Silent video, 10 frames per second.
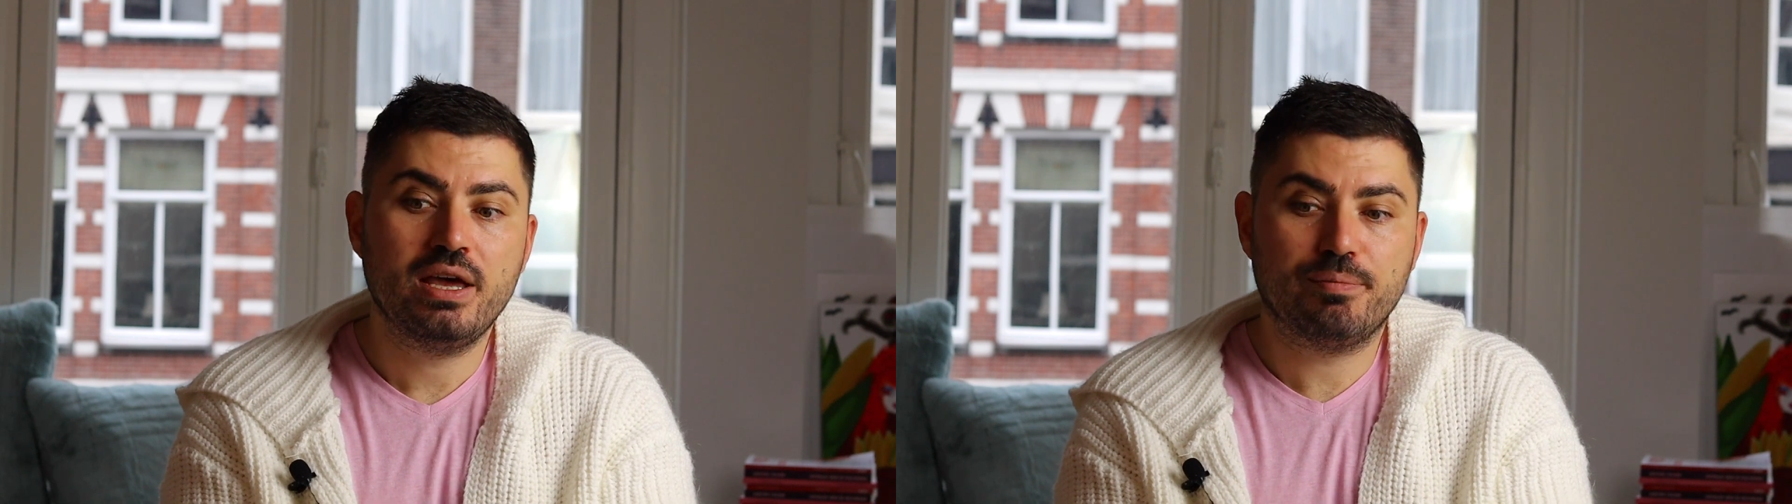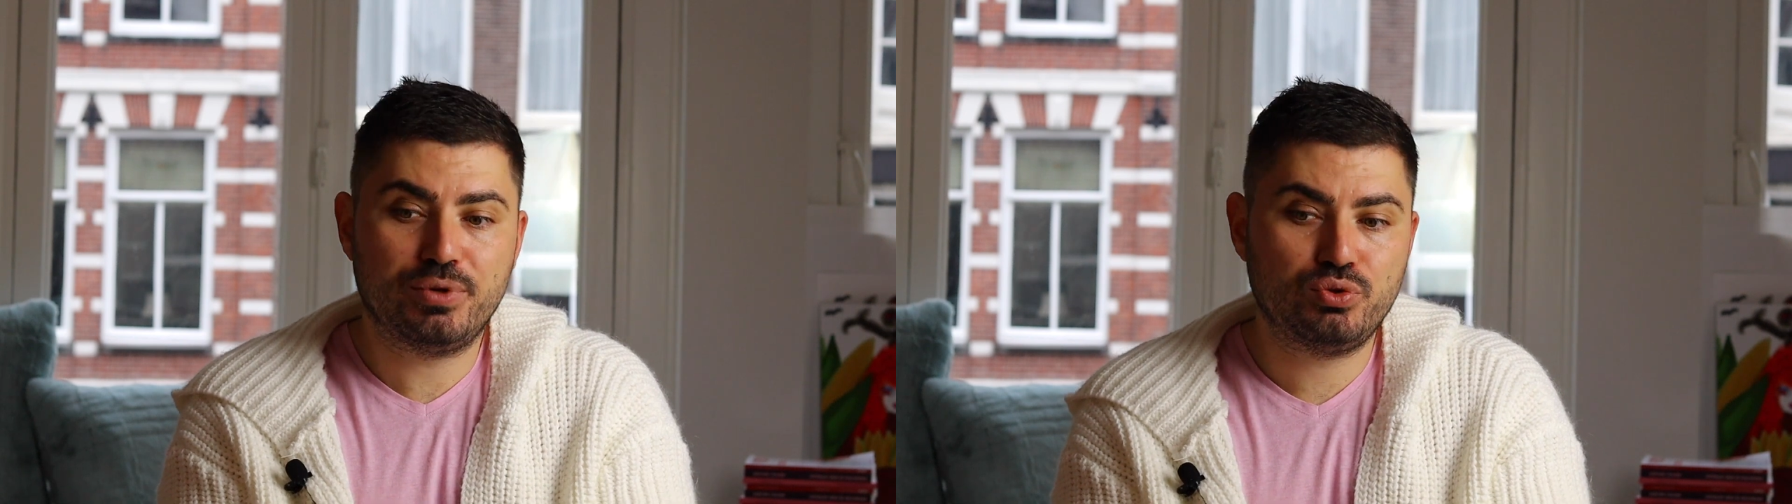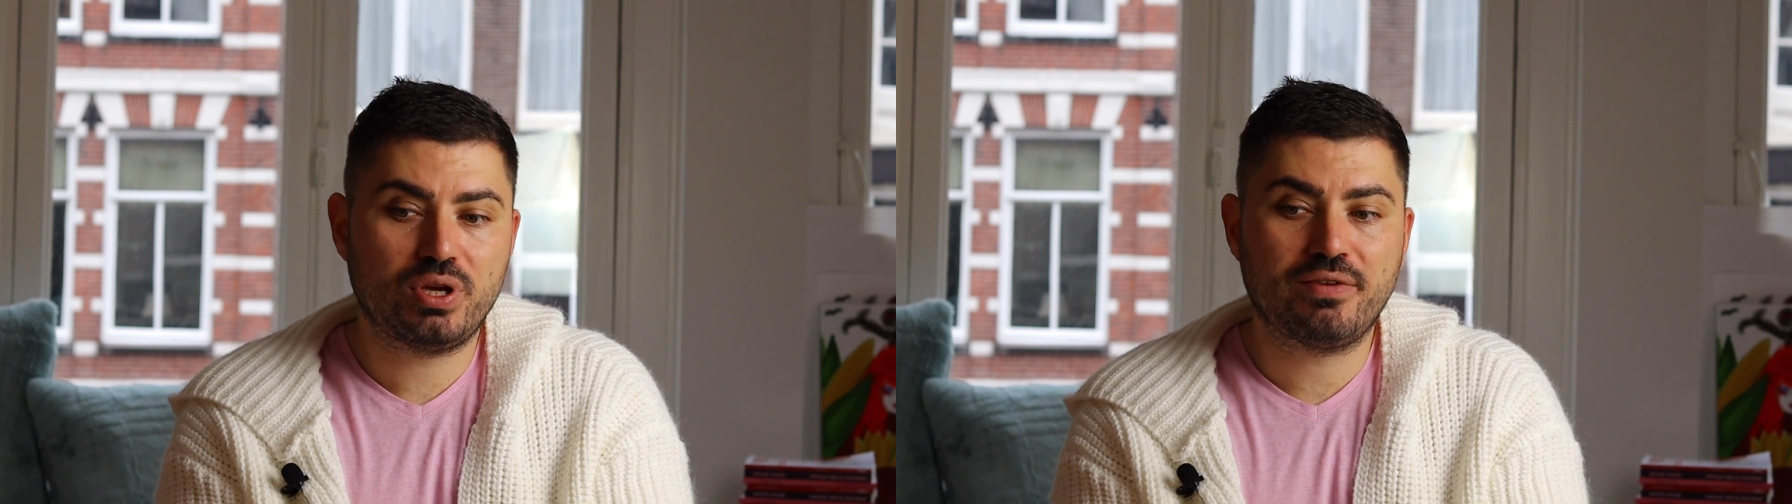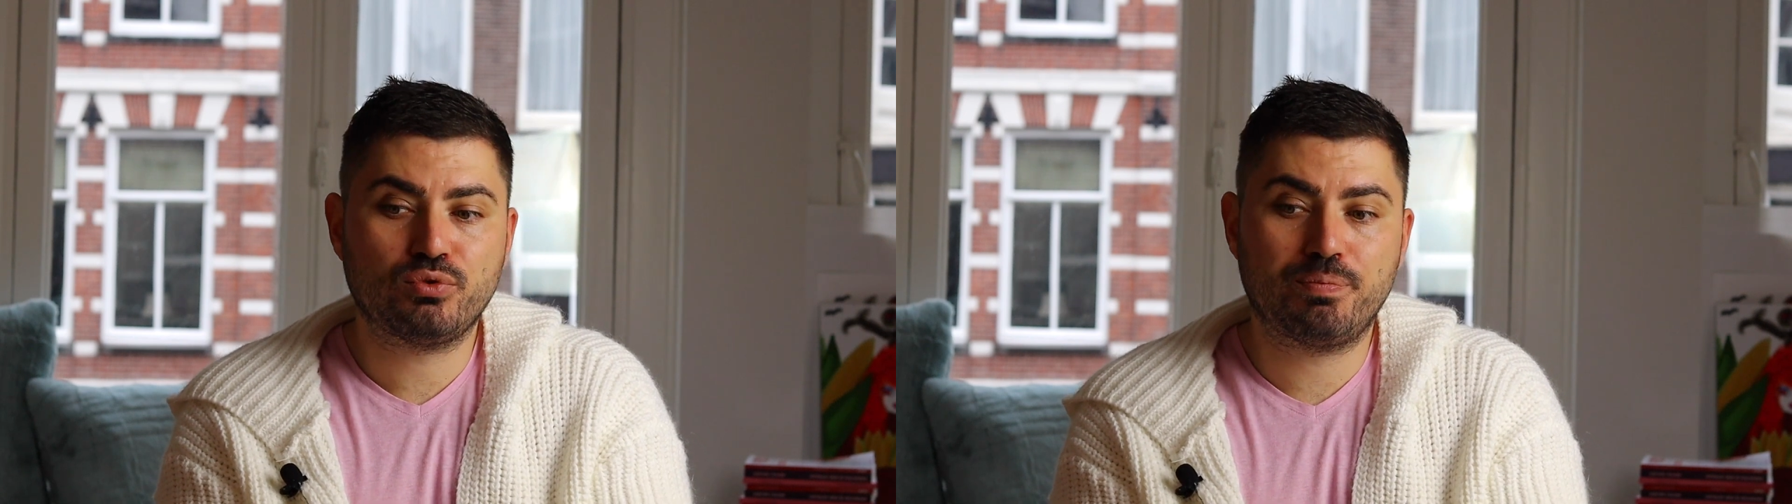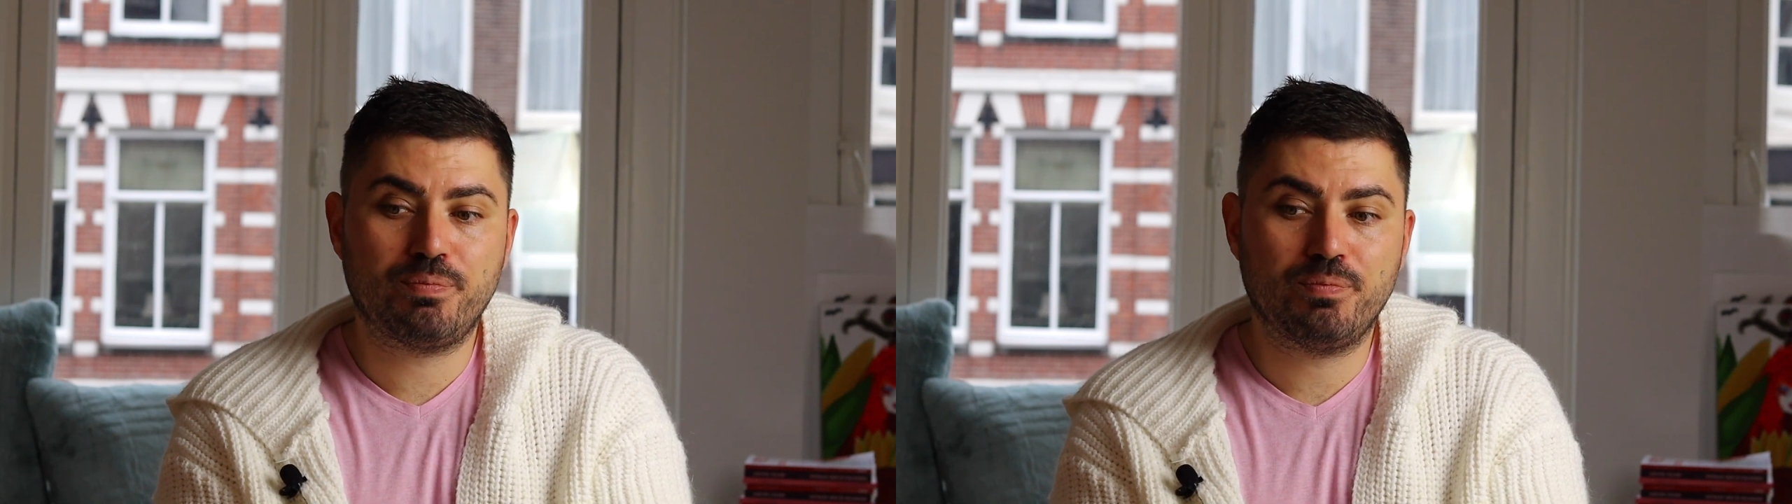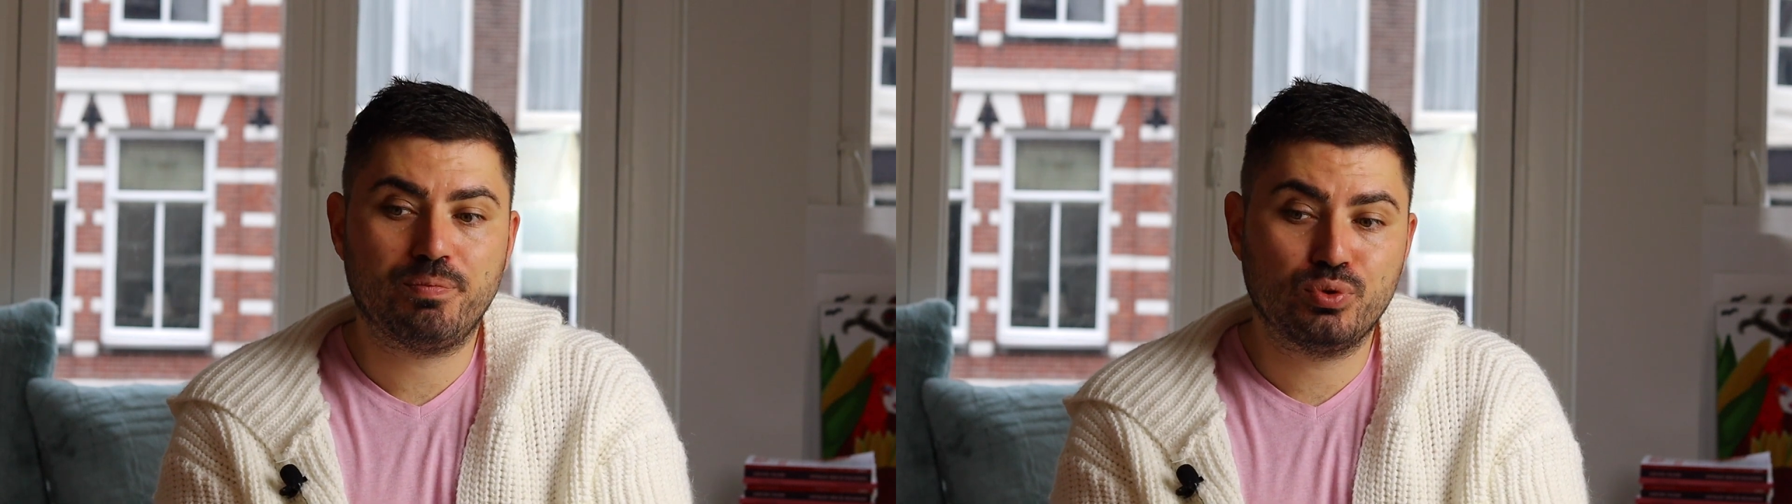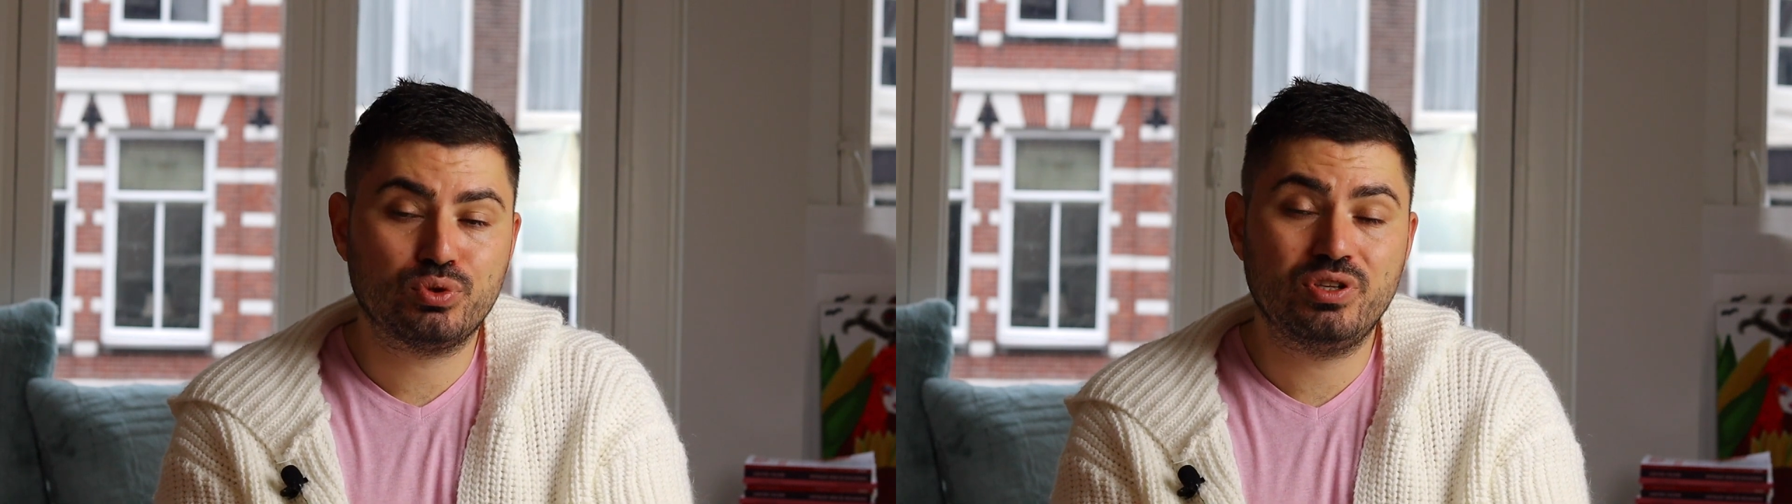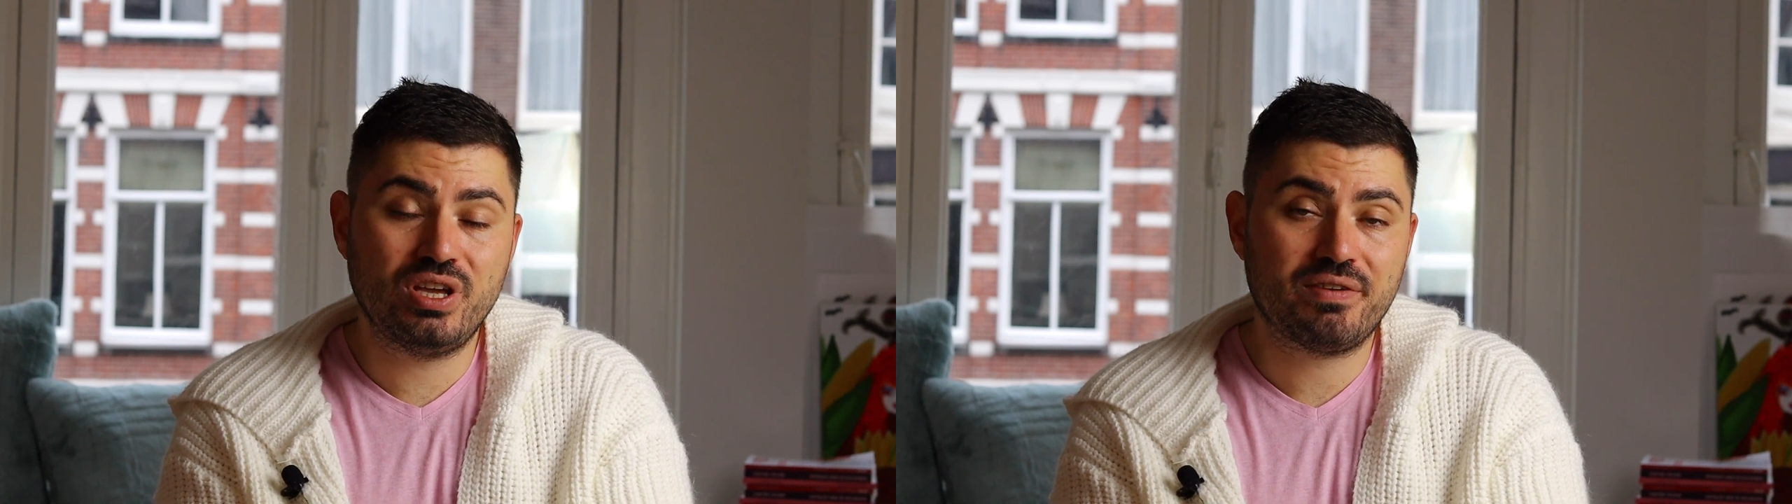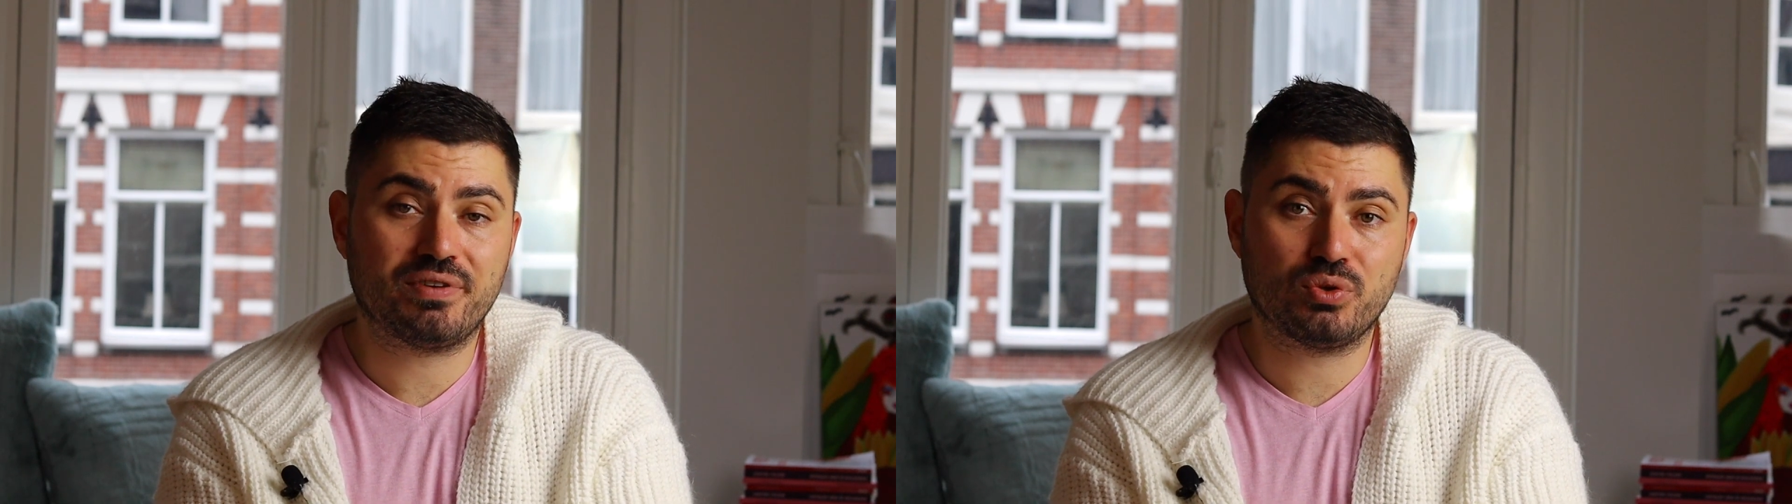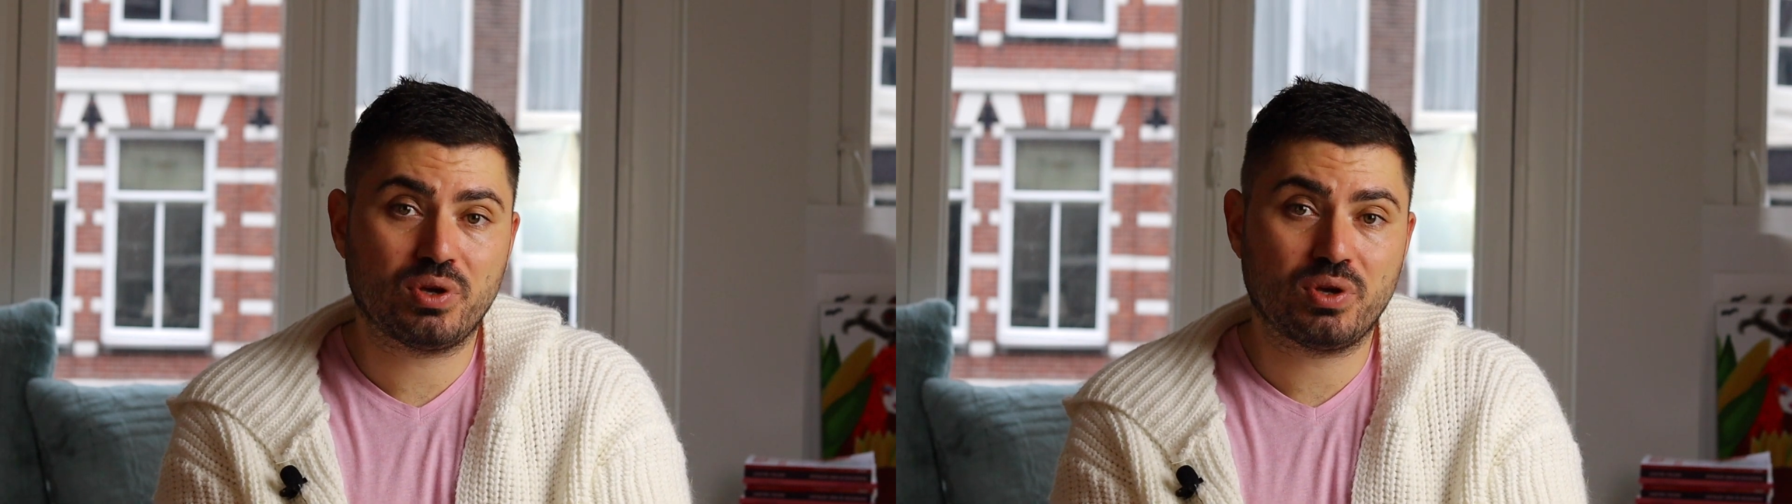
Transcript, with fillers: but you have to put the effort,